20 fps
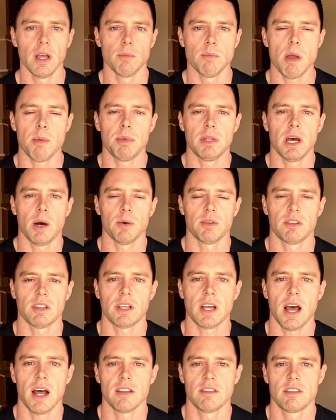Maybe that was a
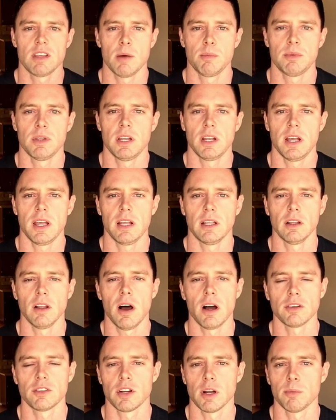concept in a
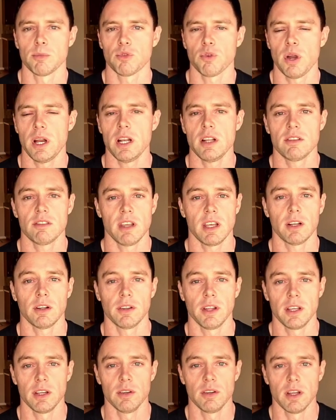long-term training cycle
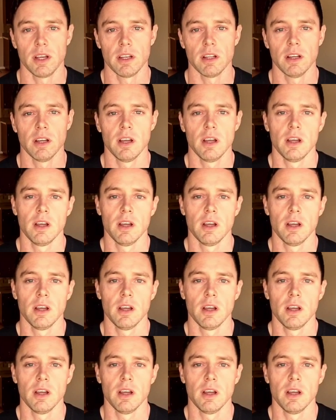that you did.